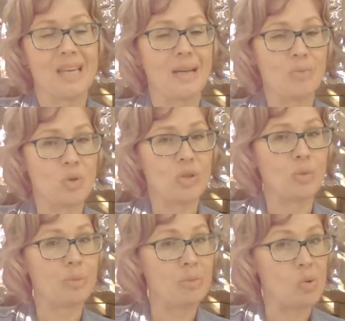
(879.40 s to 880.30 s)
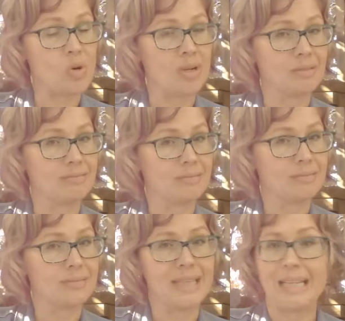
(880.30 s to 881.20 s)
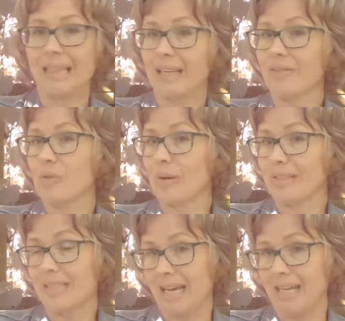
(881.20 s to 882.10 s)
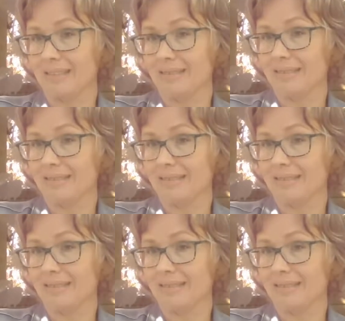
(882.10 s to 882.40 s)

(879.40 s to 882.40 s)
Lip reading: I'm sure there will be more that I think of throughout the day.